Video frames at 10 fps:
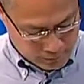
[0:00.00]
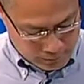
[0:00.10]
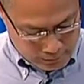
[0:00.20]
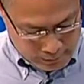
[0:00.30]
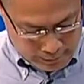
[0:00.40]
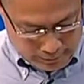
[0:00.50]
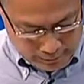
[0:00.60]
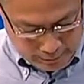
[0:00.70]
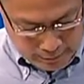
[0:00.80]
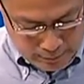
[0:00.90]
and
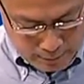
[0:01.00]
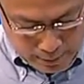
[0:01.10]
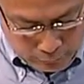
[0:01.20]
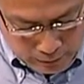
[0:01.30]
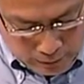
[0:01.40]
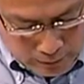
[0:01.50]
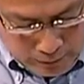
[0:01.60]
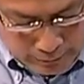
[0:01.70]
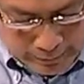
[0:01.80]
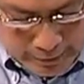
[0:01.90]
then he mounted it
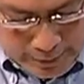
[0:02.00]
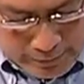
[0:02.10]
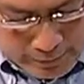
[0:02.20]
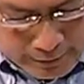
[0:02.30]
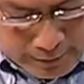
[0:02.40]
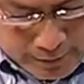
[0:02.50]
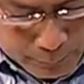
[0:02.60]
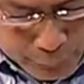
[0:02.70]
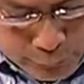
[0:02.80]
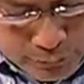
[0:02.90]
on the case that he had
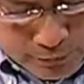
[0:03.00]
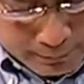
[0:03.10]
purchased, a